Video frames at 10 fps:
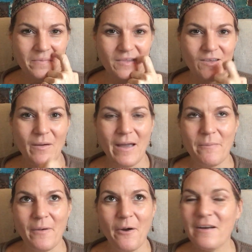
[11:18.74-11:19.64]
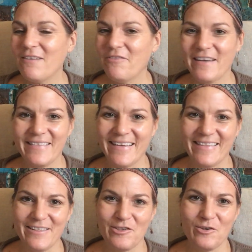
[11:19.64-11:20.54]
So I'm already feeling
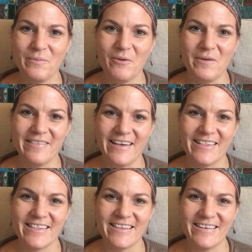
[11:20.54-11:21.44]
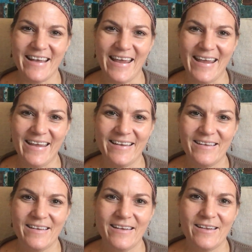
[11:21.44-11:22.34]
that she'll be with us today
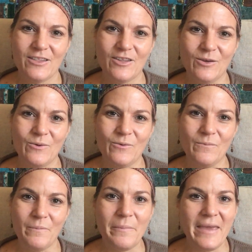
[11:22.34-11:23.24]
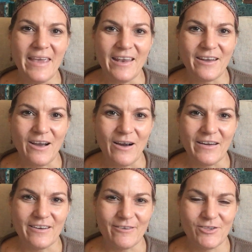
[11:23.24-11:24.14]
to meet our
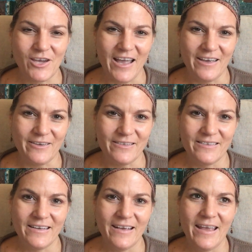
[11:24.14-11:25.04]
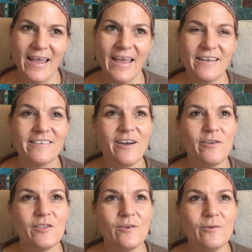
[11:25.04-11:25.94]
inner child. And
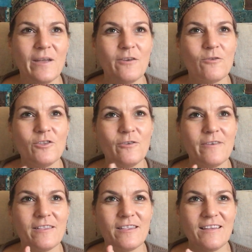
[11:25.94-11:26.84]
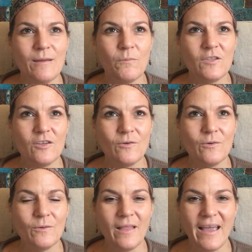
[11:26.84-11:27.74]
also inner children seem
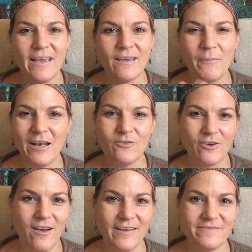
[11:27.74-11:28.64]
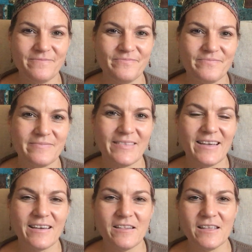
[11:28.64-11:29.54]
to like Metatron,
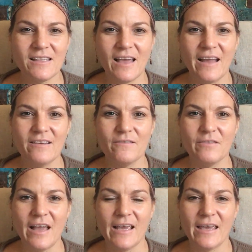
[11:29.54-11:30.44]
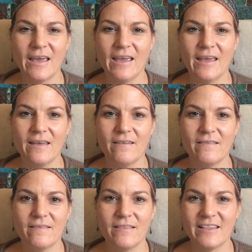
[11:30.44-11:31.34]
because he's kind of like a
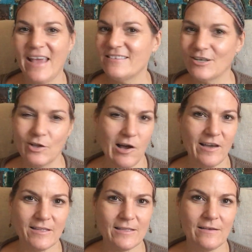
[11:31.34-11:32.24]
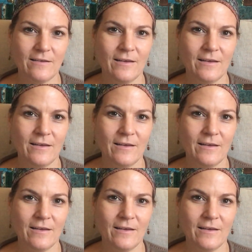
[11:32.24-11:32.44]
Santa Claus.